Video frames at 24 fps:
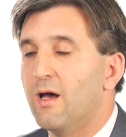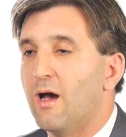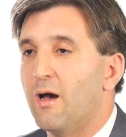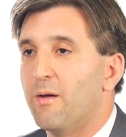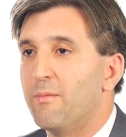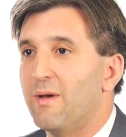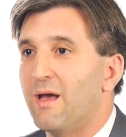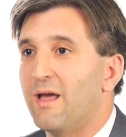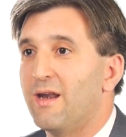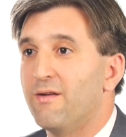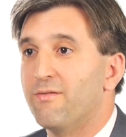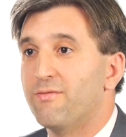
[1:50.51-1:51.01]

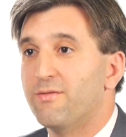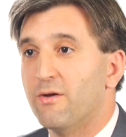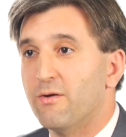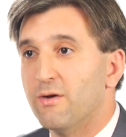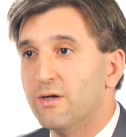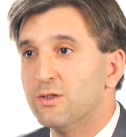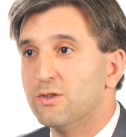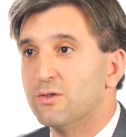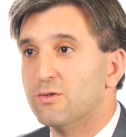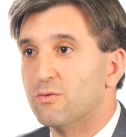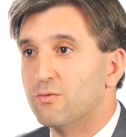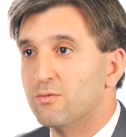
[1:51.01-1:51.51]
And if there
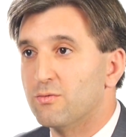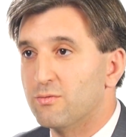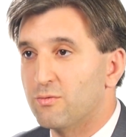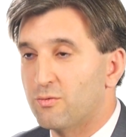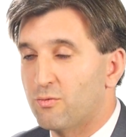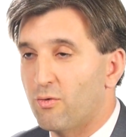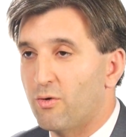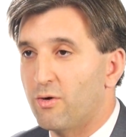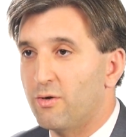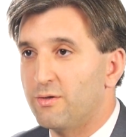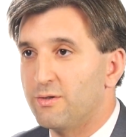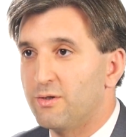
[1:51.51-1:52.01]
is
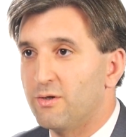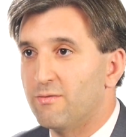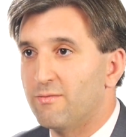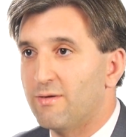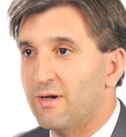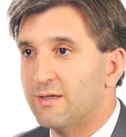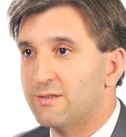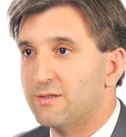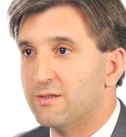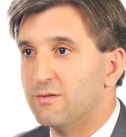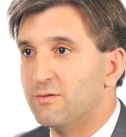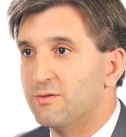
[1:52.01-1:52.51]
choroidal
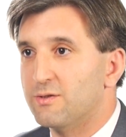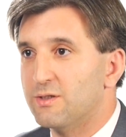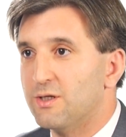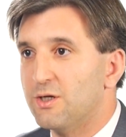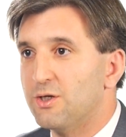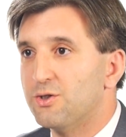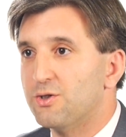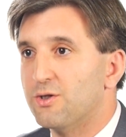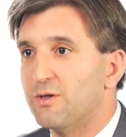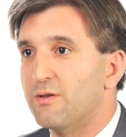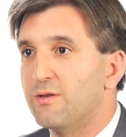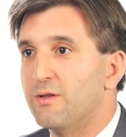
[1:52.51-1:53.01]

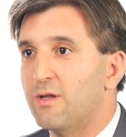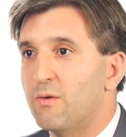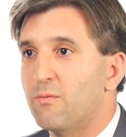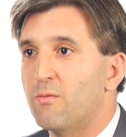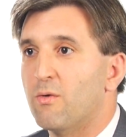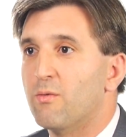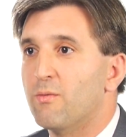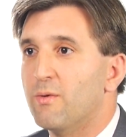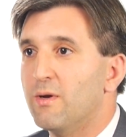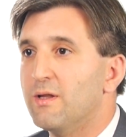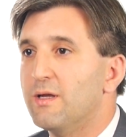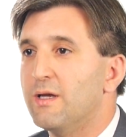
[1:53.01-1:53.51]
neovascularization, then
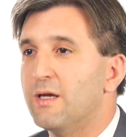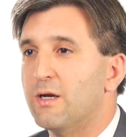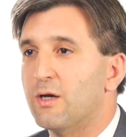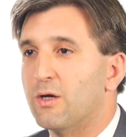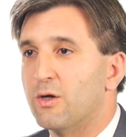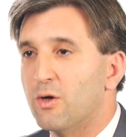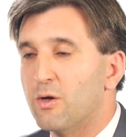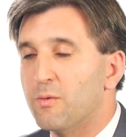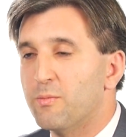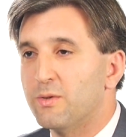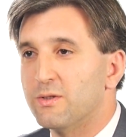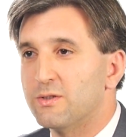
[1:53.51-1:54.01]
we're really in
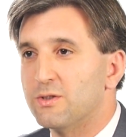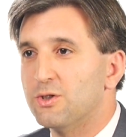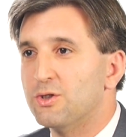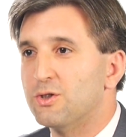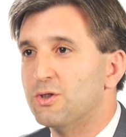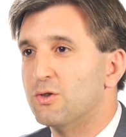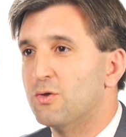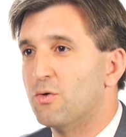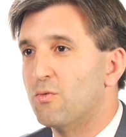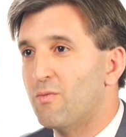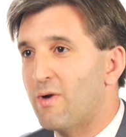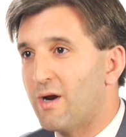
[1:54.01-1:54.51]
a good
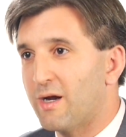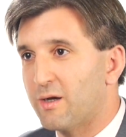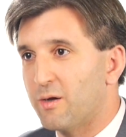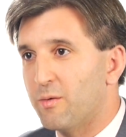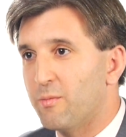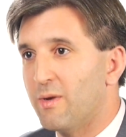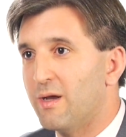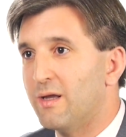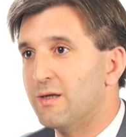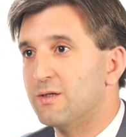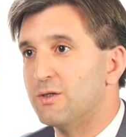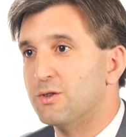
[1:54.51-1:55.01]
position to
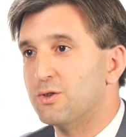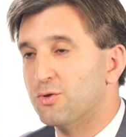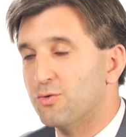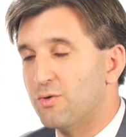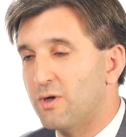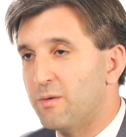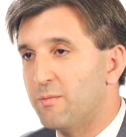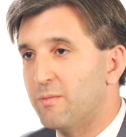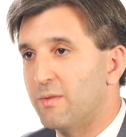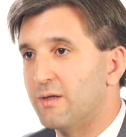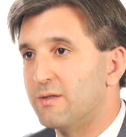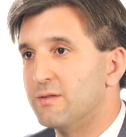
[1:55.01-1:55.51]
recommend a
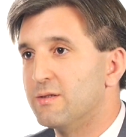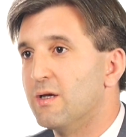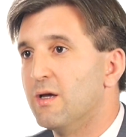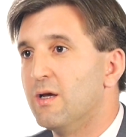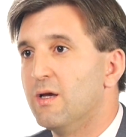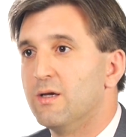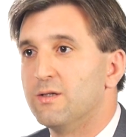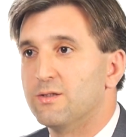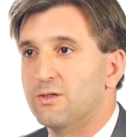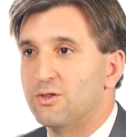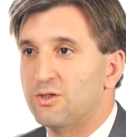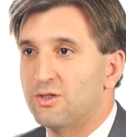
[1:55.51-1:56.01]
treatment
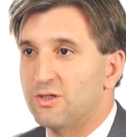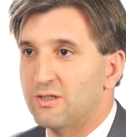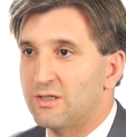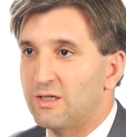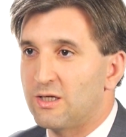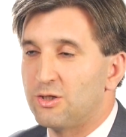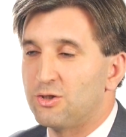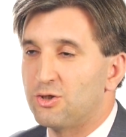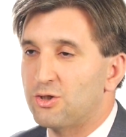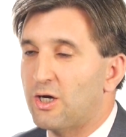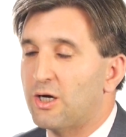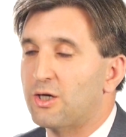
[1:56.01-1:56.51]
such as
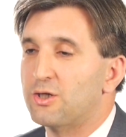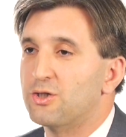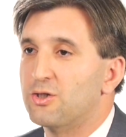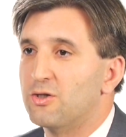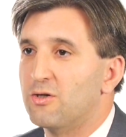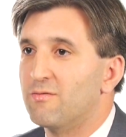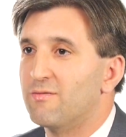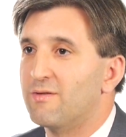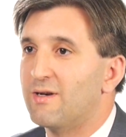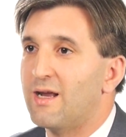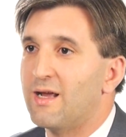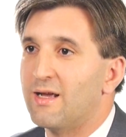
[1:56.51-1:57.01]
an
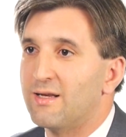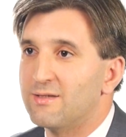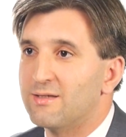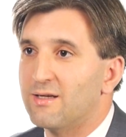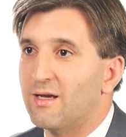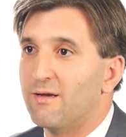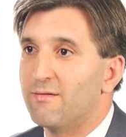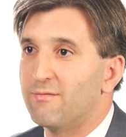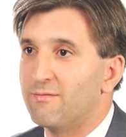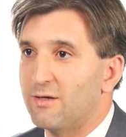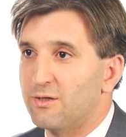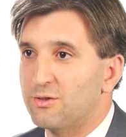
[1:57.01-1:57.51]
injection of an
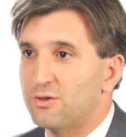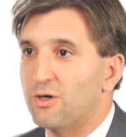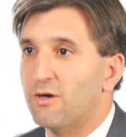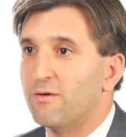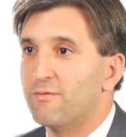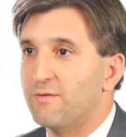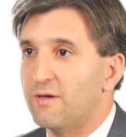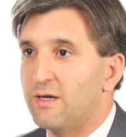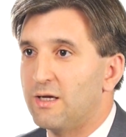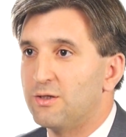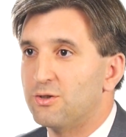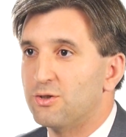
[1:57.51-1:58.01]

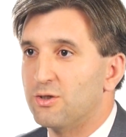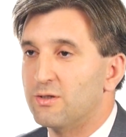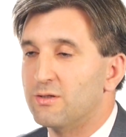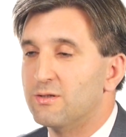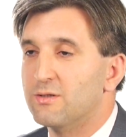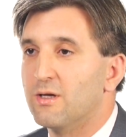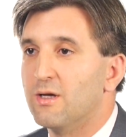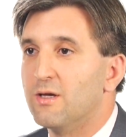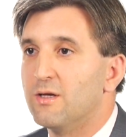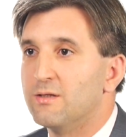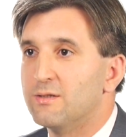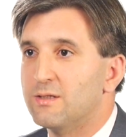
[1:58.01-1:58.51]
anti-VEGF
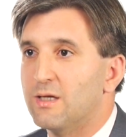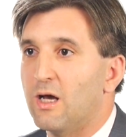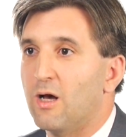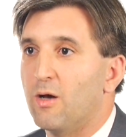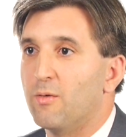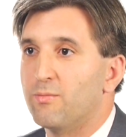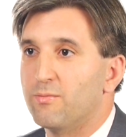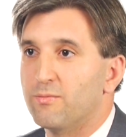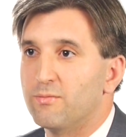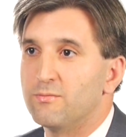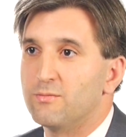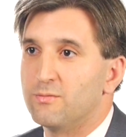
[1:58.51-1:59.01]
agent to
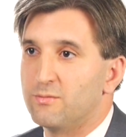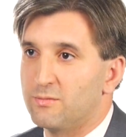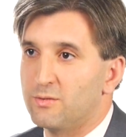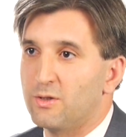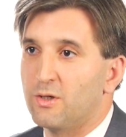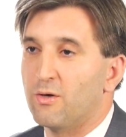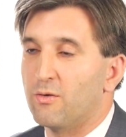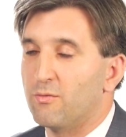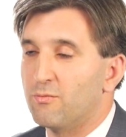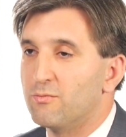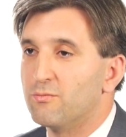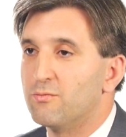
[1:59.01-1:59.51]
help
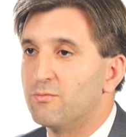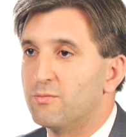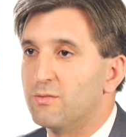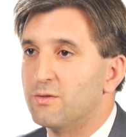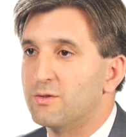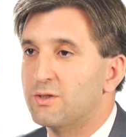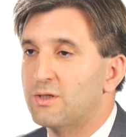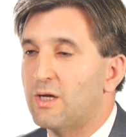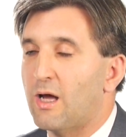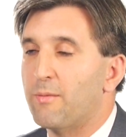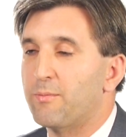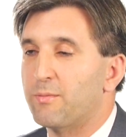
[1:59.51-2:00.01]

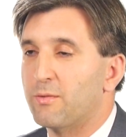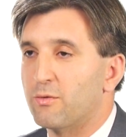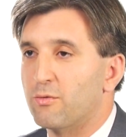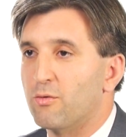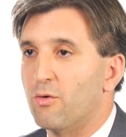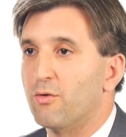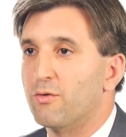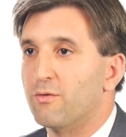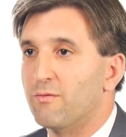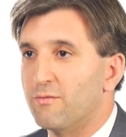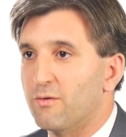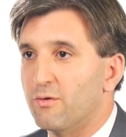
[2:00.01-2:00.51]
stop the
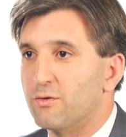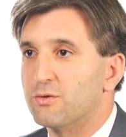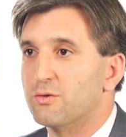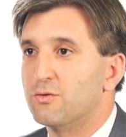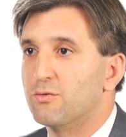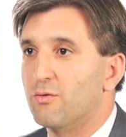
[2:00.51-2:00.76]
growth of those